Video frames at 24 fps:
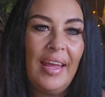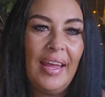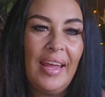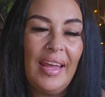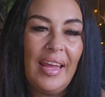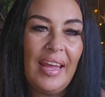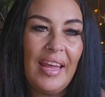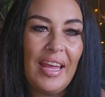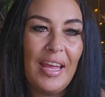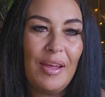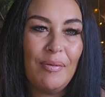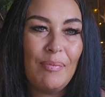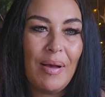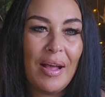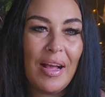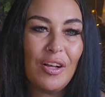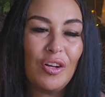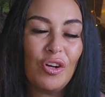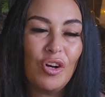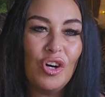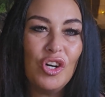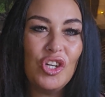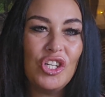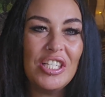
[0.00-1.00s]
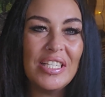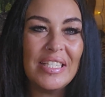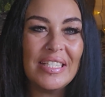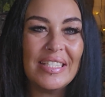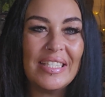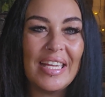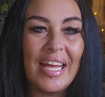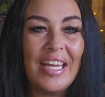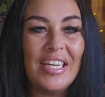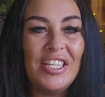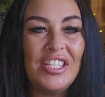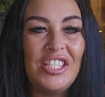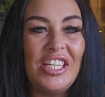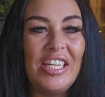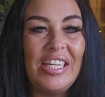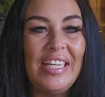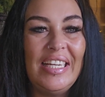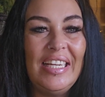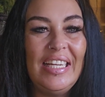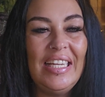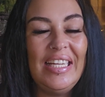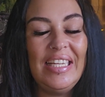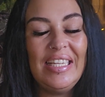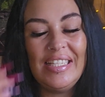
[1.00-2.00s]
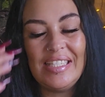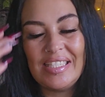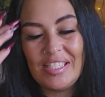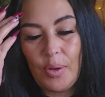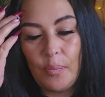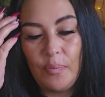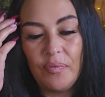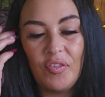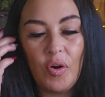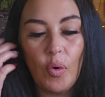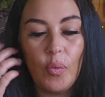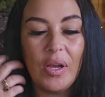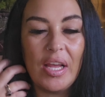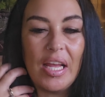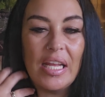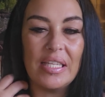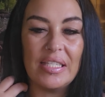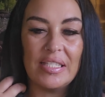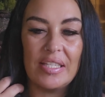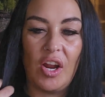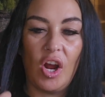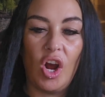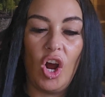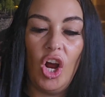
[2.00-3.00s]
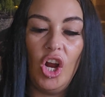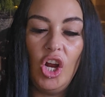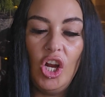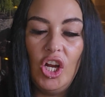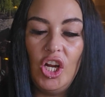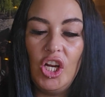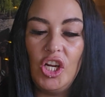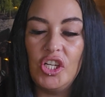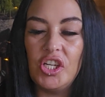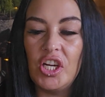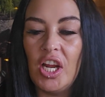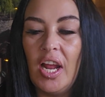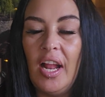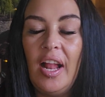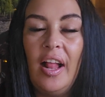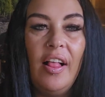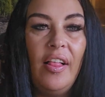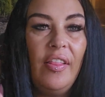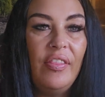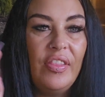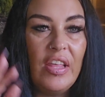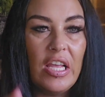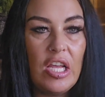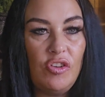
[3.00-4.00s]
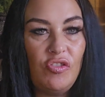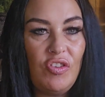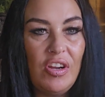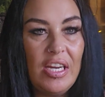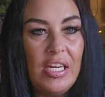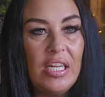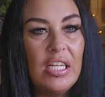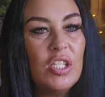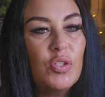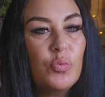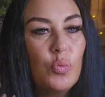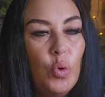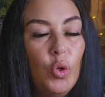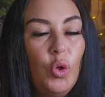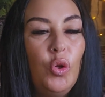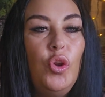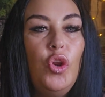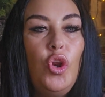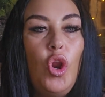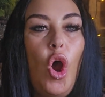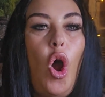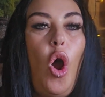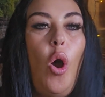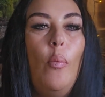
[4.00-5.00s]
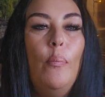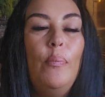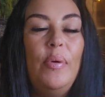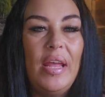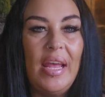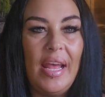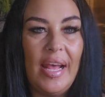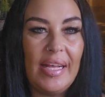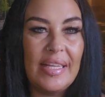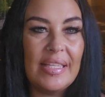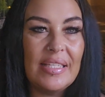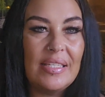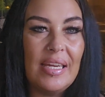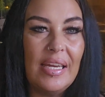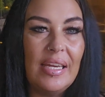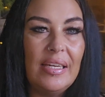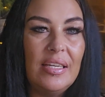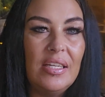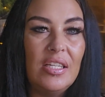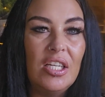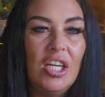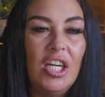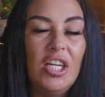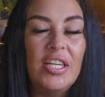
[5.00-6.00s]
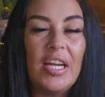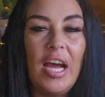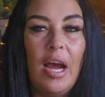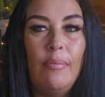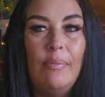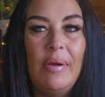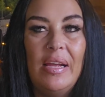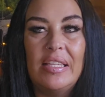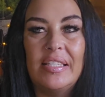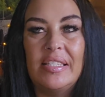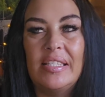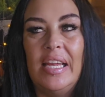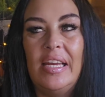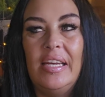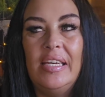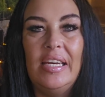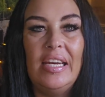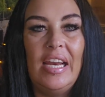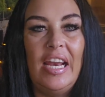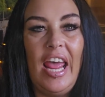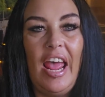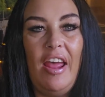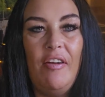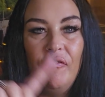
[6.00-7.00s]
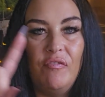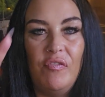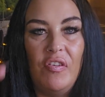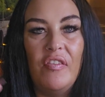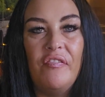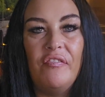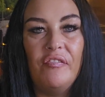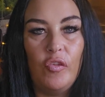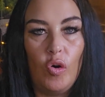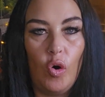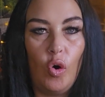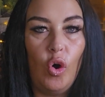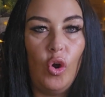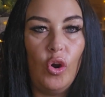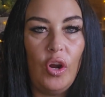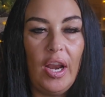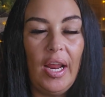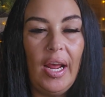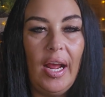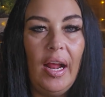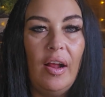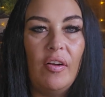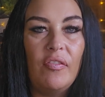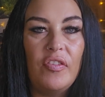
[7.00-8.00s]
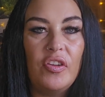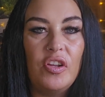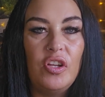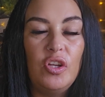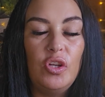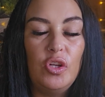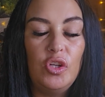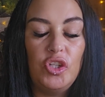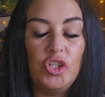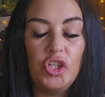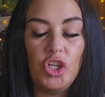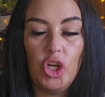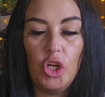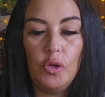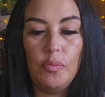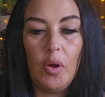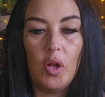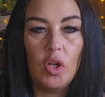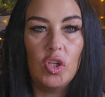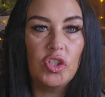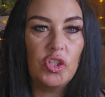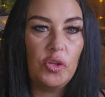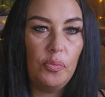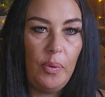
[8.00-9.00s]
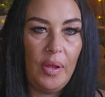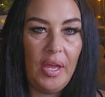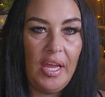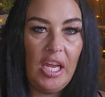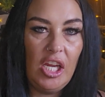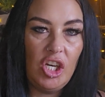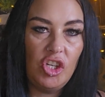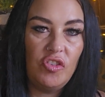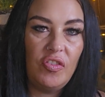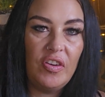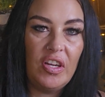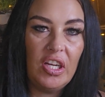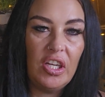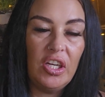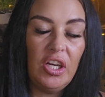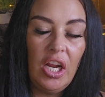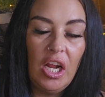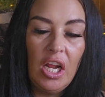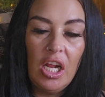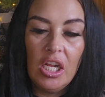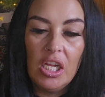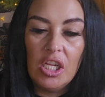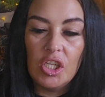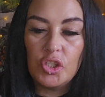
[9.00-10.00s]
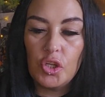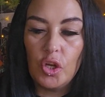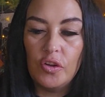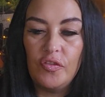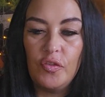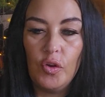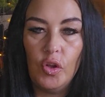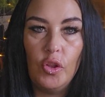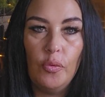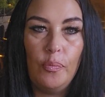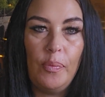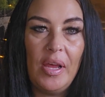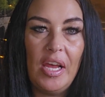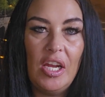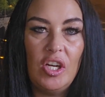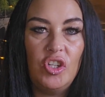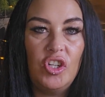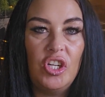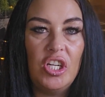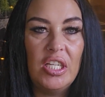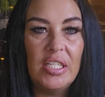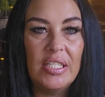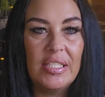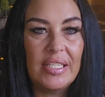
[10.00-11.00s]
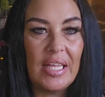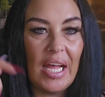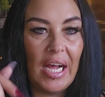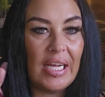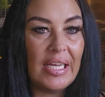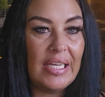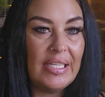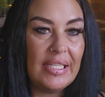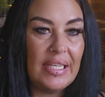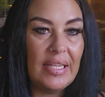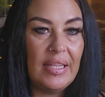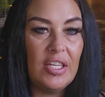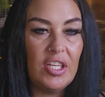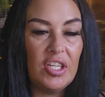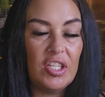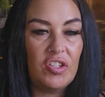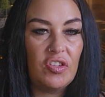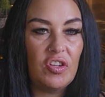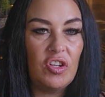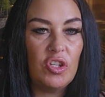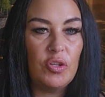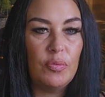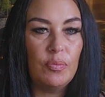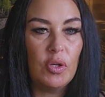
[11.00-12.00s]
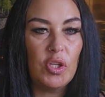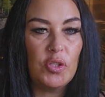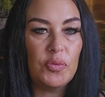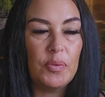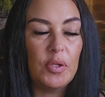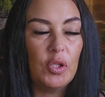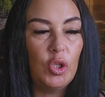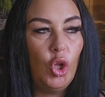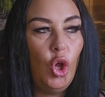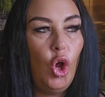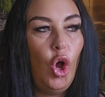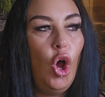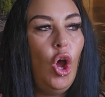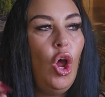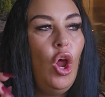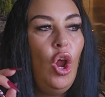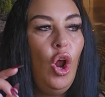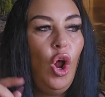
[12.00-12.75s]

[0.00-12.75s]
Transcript: Hey my gorgeous Saggies, so before we get started, these readings will not be extended. I'm extending every fortnight for YouTube onto Patreon. So if you want the Patreons, that is in the description box below.